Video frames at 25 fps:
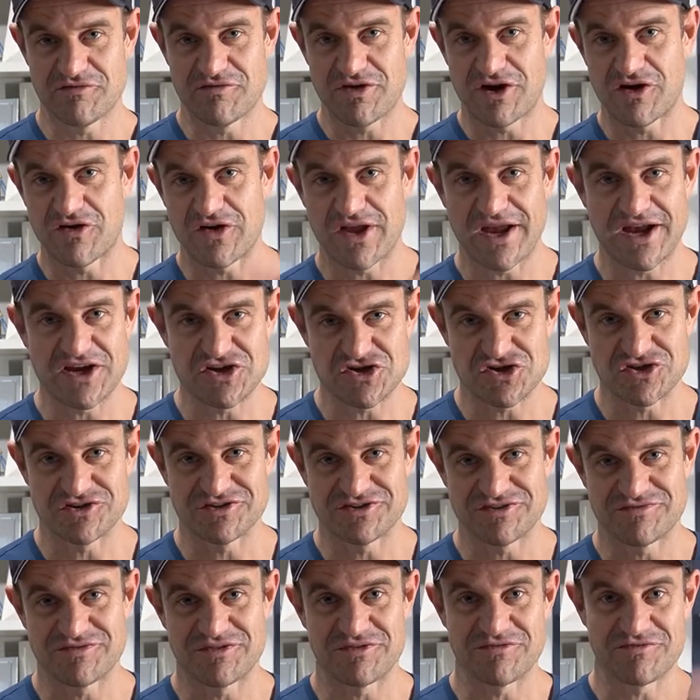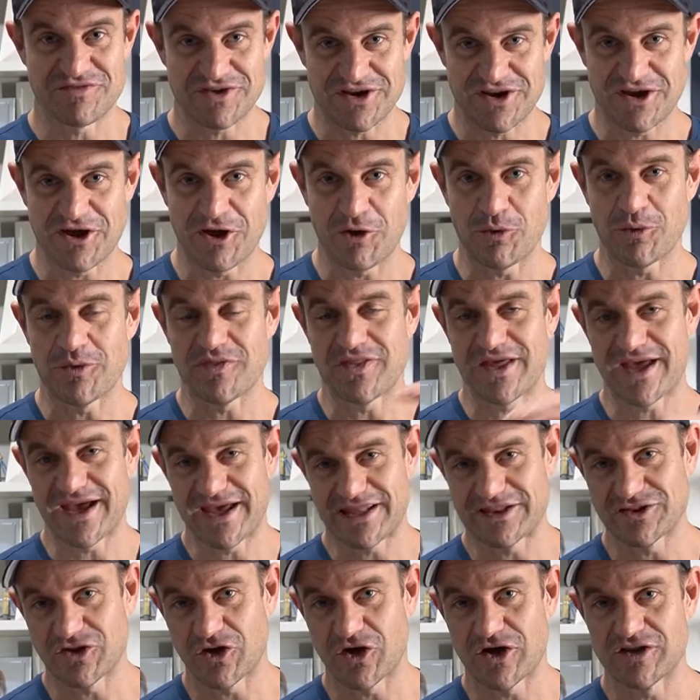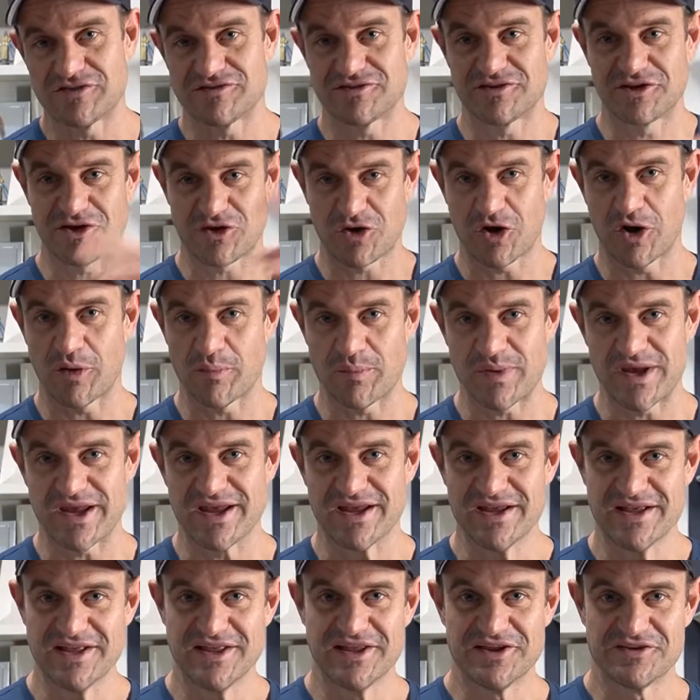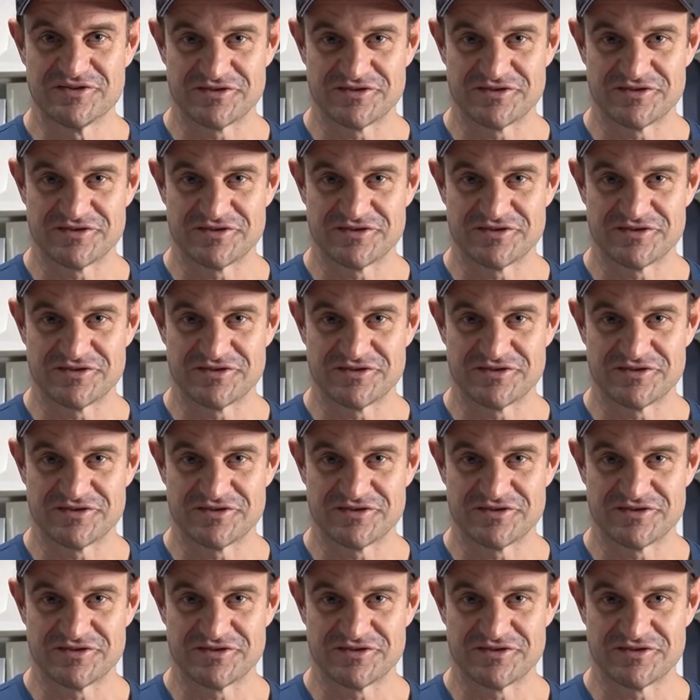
variations of the video and the headlines and the copy.